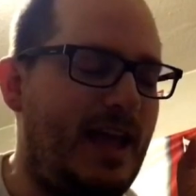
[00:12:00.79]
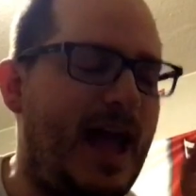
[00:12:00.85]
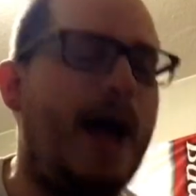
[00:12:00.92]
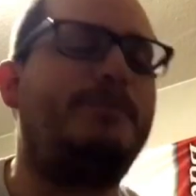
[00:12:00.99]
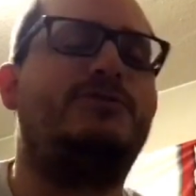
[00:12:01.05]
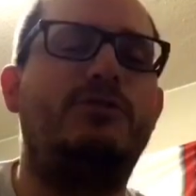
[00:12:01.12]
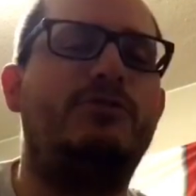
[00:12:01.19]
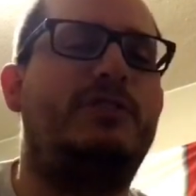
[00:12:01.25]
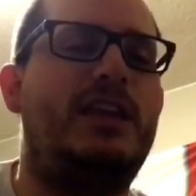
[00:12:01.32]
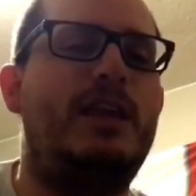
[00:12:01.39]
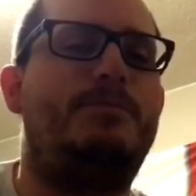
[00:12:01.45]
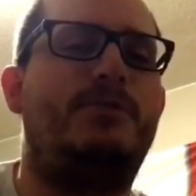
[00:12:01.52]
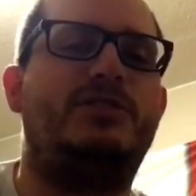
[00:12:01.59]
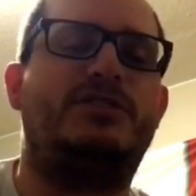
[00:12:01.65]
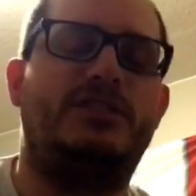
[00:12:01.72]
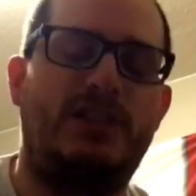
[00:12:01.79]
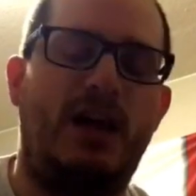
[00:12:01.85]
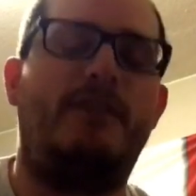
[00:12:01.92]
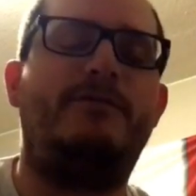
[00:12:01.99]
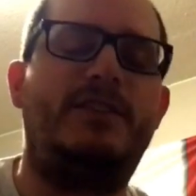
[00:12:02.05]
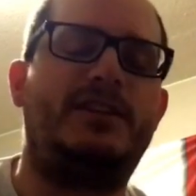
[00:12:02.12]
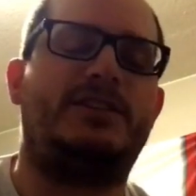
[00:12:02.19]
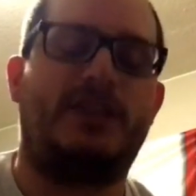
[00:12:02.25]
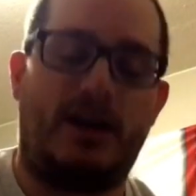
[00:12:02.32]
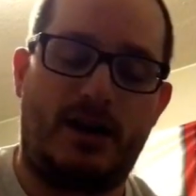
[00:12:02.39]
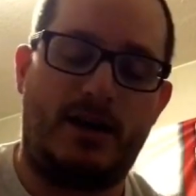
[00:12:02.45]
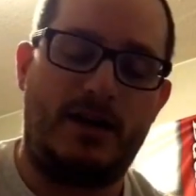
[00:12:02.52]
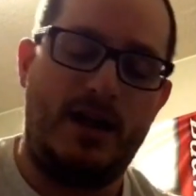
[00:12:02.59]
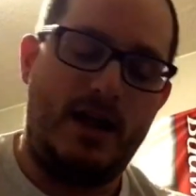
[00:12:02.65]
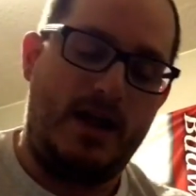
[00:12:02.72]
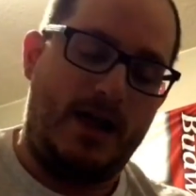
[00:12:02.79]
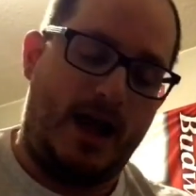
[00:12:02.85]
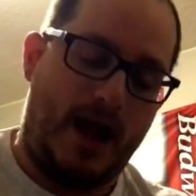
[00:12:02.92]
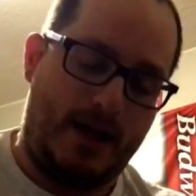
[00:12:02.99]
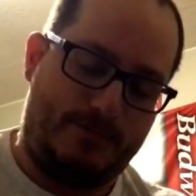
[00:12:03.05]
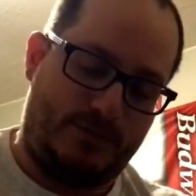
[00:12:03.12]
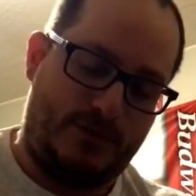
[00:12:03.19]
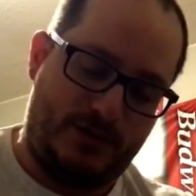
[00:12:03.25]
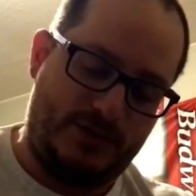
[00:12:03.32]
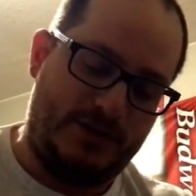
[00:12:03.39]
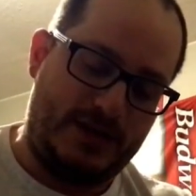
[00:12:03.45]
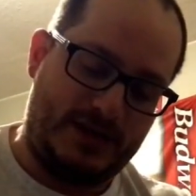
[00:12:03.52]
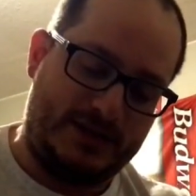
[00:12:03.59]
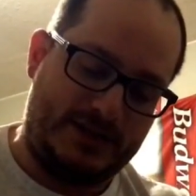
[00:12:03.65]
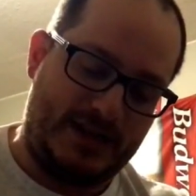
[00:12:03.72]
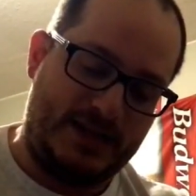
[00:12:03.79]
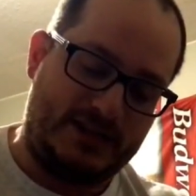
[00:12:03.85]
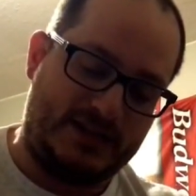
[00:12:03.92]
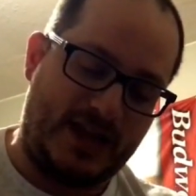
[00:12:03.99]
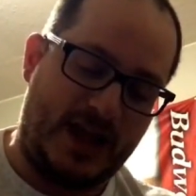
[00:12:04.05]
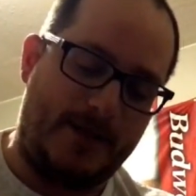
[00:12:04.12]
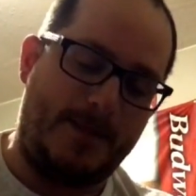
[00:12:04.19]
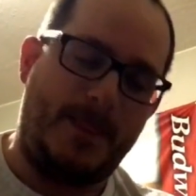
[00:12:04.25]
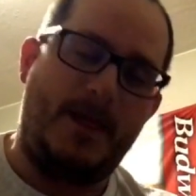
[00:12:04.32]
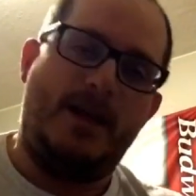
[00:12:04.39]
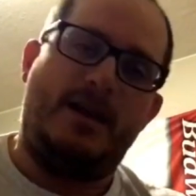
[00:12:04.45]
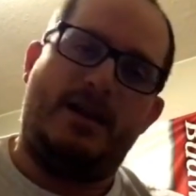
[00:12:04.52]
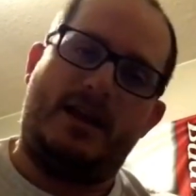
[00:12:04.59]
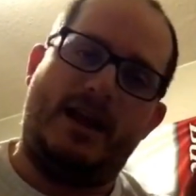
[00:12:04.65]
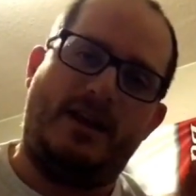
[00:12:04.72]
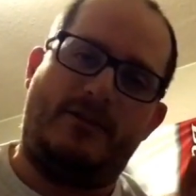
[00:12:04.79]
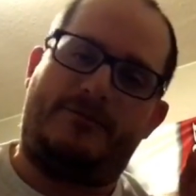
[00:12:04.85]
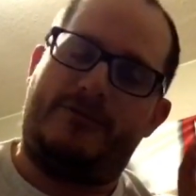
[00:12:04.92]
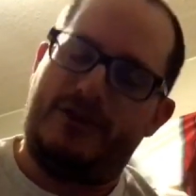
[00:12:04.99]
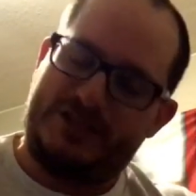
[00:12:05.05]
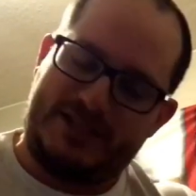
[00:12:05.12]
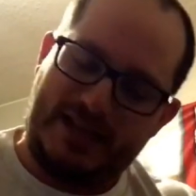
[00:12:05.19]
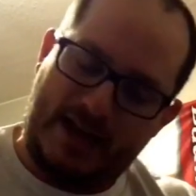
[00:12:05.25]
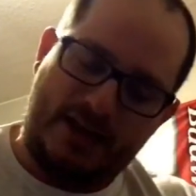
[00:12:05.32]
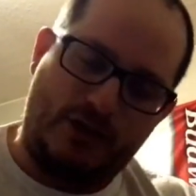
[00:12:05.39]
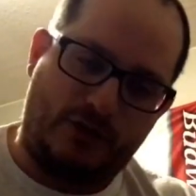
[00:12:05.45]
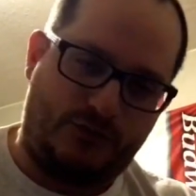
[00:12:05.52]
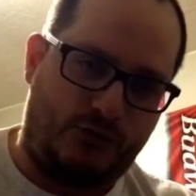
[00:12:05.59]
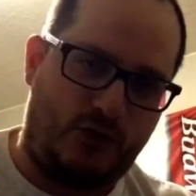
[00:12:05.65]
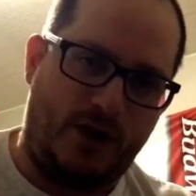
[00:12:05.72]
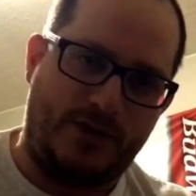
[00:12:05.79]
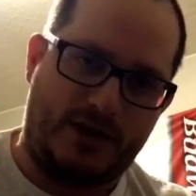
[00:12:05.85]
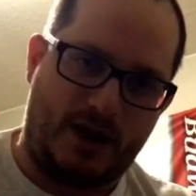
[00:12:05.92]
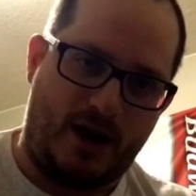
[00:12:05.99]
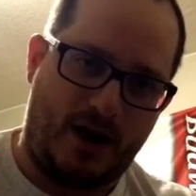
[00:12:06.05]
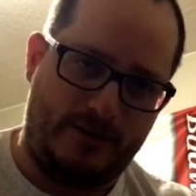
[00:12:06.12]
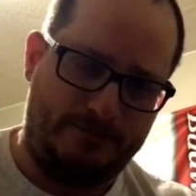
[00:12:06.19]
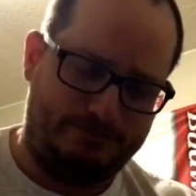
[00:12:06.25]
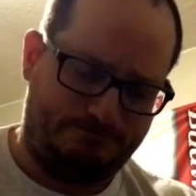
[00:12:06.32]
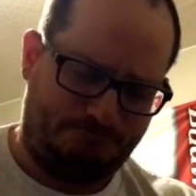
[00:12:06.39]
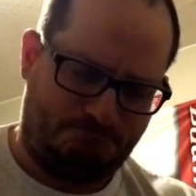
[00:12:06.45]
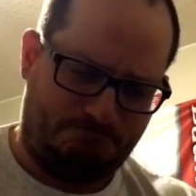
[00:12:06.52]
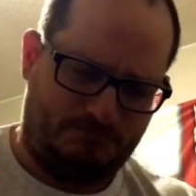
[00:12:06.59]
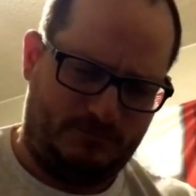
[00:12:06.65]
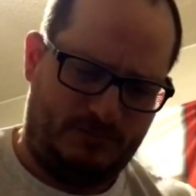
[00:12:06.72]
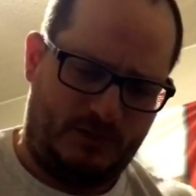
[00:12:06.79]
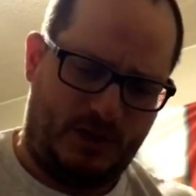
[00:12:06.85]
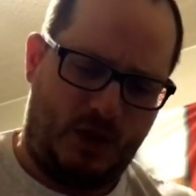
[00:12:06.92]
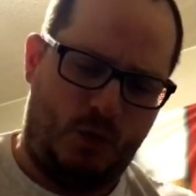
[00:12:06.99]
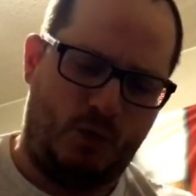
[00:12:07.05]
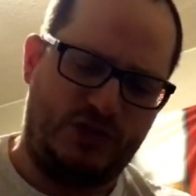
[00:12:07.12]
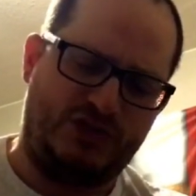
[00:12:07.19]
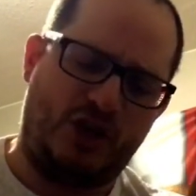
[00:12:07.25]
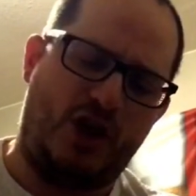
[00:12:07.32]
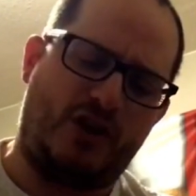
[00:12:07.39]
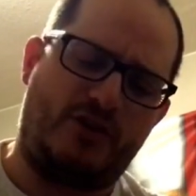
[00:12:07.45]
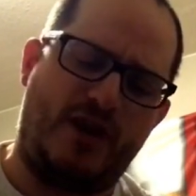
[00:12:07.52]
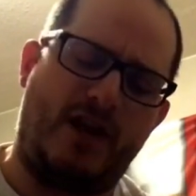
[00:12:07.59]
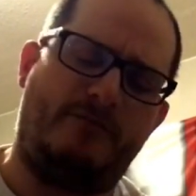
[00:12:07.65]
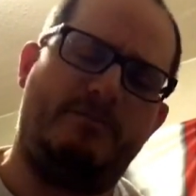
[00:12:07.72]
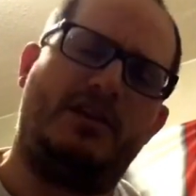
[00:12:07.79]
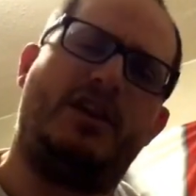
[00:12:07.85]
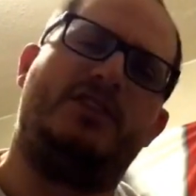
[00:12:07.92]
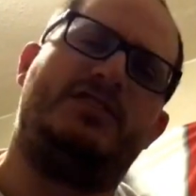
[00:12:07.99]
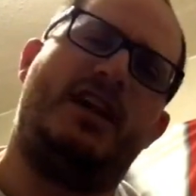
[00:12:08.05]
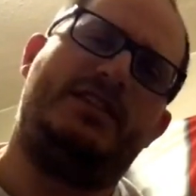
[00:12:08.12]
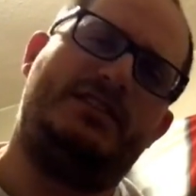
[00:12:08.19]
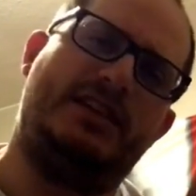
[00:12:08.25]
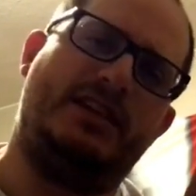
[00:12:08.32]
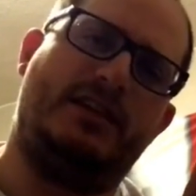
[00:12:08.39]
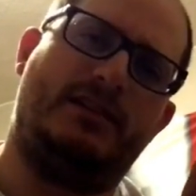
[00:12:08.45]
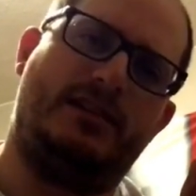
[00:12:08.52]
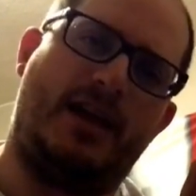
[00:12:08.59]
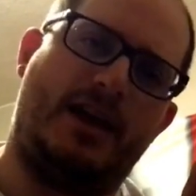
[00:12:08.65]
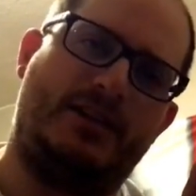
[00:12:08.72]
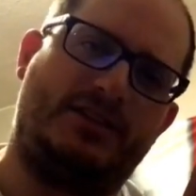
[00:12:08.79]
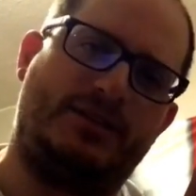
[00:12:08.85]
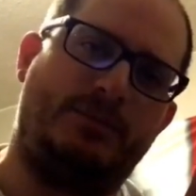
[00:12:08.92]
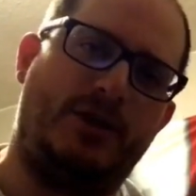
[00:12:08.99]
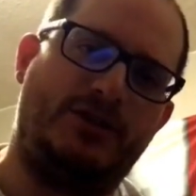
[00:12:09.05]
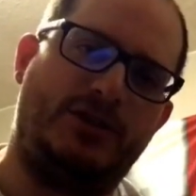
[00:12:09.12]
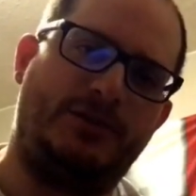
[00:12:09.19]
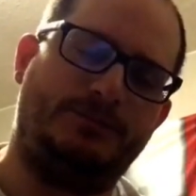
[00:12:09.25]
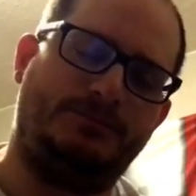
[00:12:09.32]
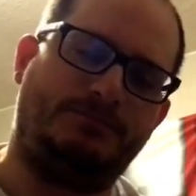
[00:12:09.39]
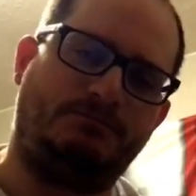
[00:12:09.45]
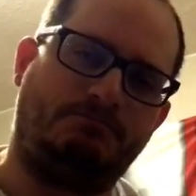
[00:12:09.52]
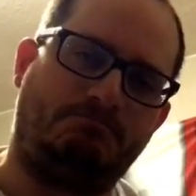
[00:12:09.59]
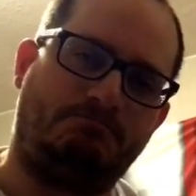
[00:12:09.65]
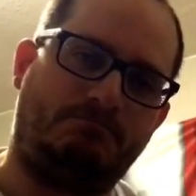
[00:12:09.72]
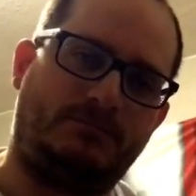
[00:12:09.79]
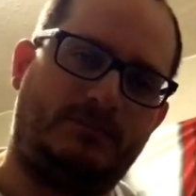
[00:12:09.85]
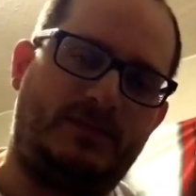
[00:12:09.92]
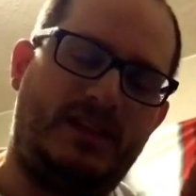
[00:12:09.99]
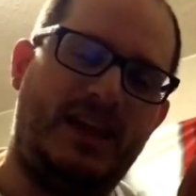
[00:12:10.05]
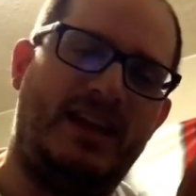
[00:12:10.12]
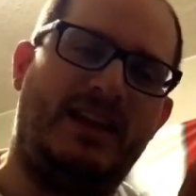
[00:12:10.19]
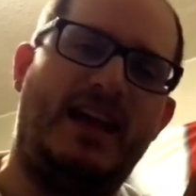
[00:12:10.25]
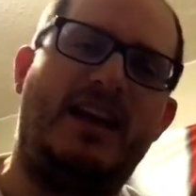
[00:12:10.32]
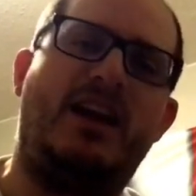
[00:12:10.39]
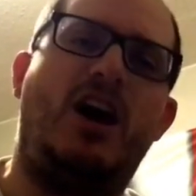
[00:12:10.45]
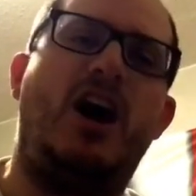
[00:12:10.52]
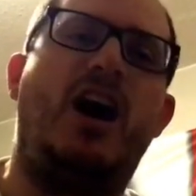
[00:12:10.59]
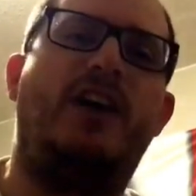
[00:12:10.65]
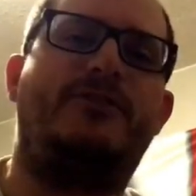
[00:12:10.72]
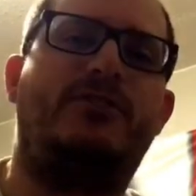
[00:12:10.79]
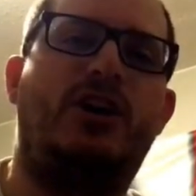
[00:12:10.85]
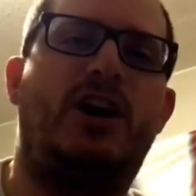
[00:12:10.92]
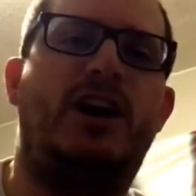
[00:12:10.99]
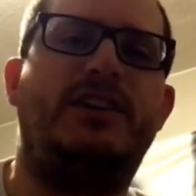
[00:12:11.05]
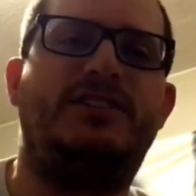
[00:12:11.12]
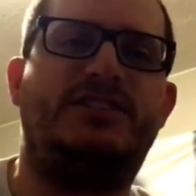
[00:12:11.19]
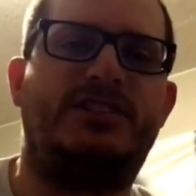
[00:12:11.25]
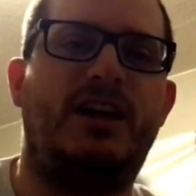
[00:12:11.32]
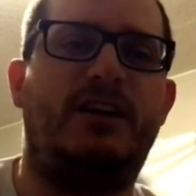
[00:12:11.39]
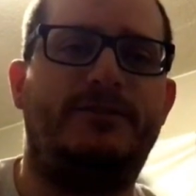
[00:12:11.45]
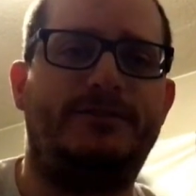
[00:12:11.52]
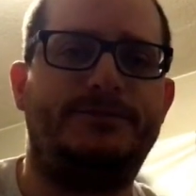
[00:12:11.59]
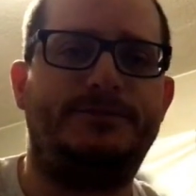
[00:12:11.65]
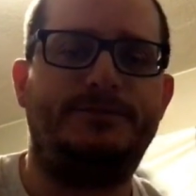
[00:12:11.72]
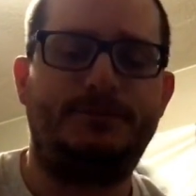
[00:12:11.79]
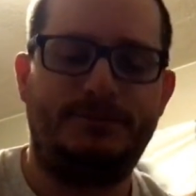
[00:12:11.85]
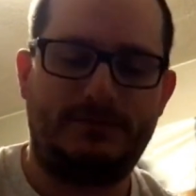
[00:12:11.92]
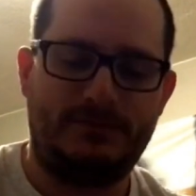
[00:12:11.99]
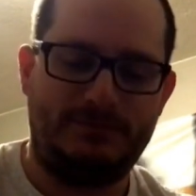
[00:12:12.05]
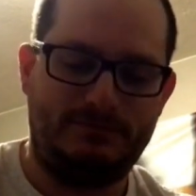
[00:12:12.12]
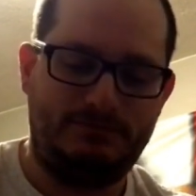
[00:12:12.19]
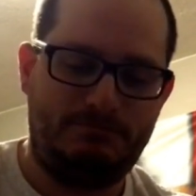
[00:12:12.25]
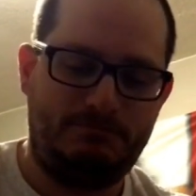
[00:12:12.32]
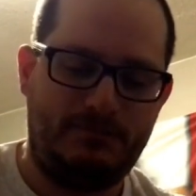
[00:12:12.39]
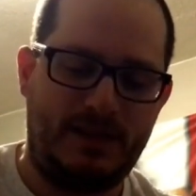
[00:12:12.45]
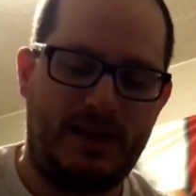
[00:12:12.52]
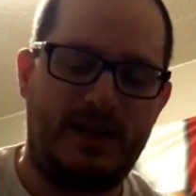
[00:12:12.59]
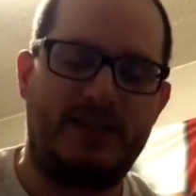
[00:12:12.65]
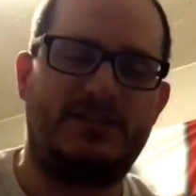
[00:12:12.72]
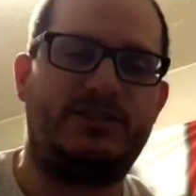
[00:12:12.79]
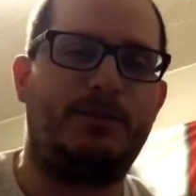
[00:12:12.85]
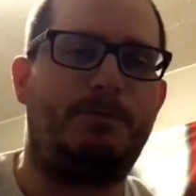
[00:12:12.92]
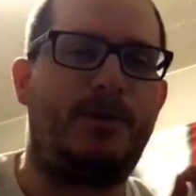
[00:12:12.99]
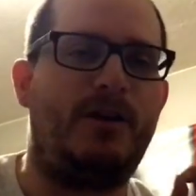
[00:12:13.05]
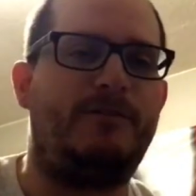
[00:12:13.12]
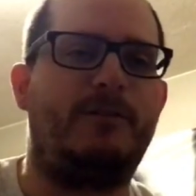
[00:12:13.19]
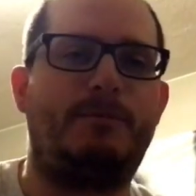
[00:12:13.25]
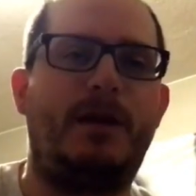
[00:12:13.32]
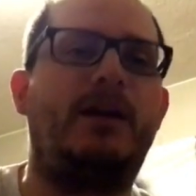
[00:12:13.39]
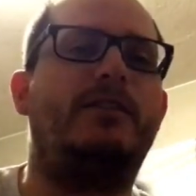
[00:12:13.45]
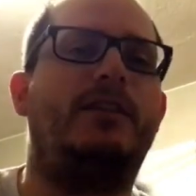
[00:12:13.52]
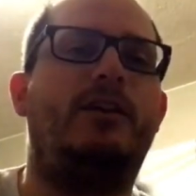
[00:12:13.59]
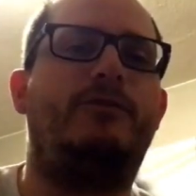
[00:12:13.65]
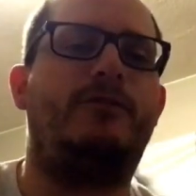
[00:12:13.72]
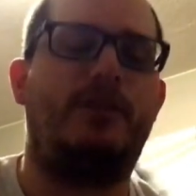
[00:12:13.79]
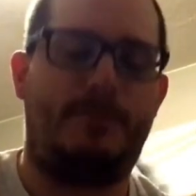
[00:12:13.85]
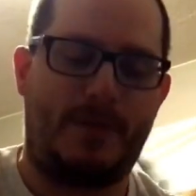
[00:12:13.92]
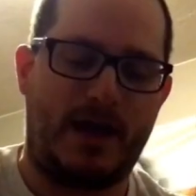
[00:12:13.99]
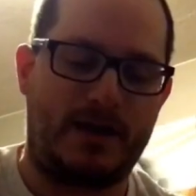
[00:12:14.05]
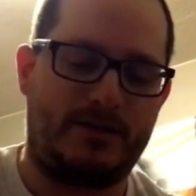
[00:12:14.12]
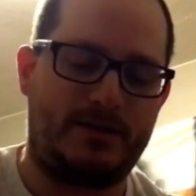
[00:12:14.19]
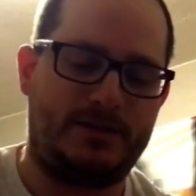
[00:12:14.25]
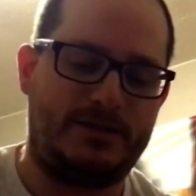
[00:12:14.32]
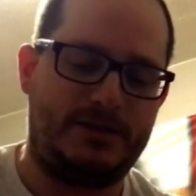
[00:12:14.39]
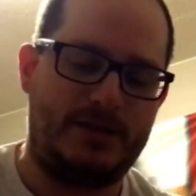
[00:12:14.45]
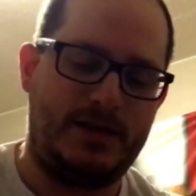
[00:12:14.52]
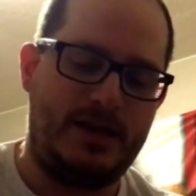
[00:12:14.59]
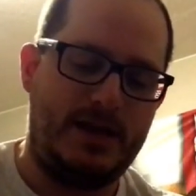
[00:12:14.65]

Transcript: Absolute keepers. Love this card. I pulled this, and it's got, and the first thing I looked for on the card was the autograph, because I've seen a lot of smudging, a lot of off-card stuff. And it's the perfect parallel for the Packers.